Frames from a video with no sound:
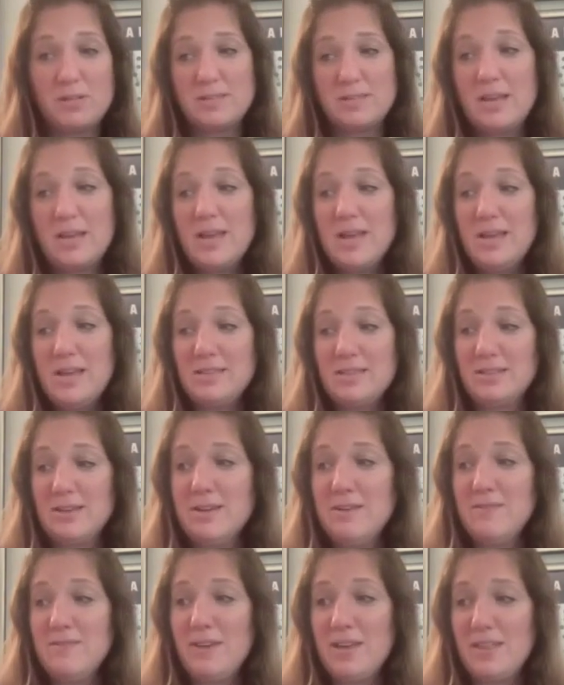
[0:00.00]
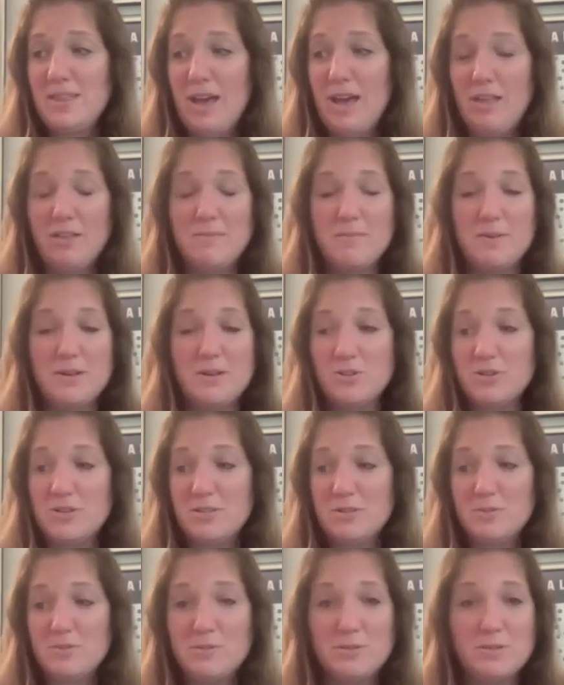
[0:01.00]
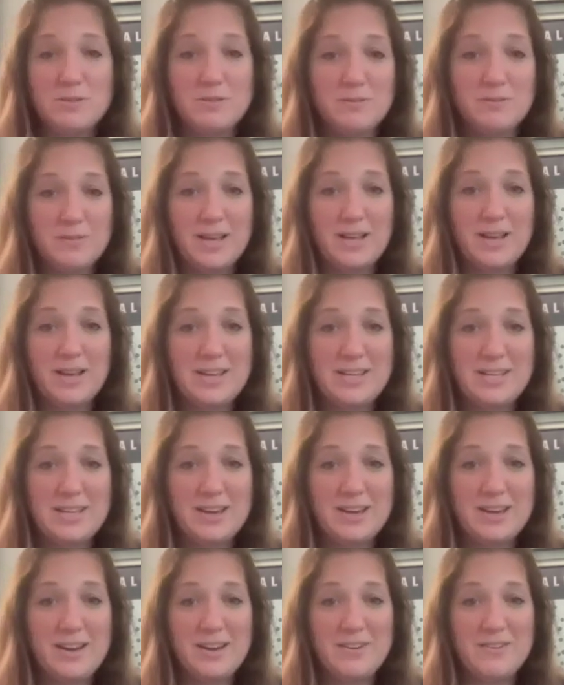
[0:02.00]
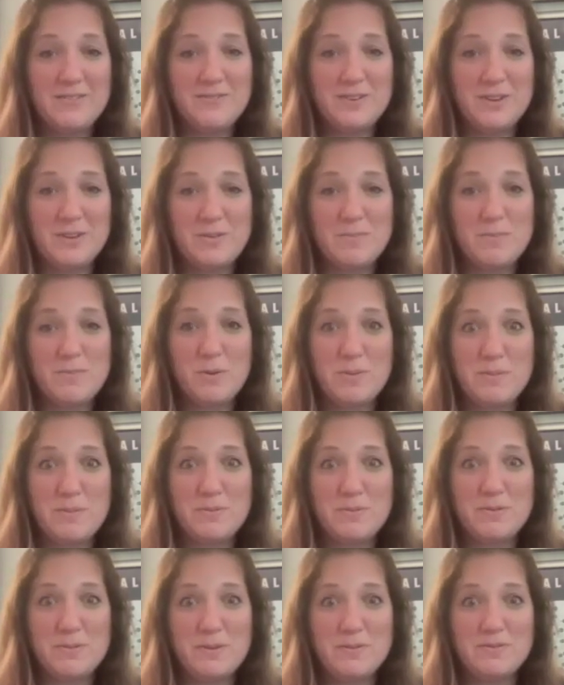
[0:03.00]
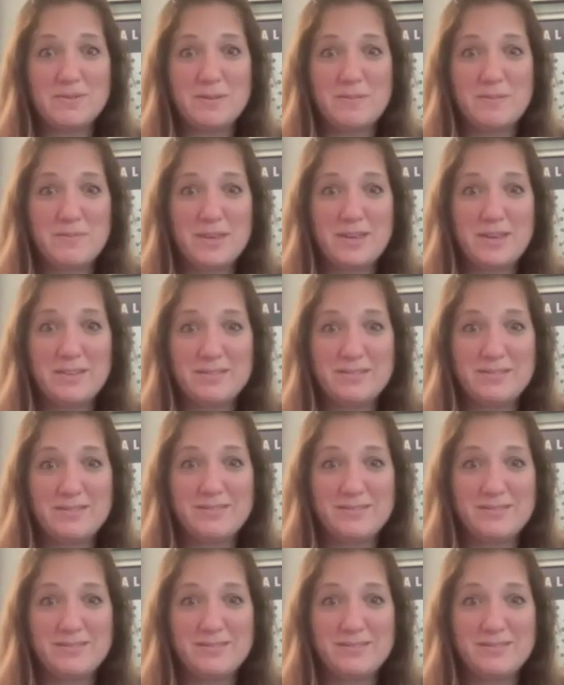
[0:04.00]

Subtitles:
It's kind of like the elementary school idea of, the more people who know something,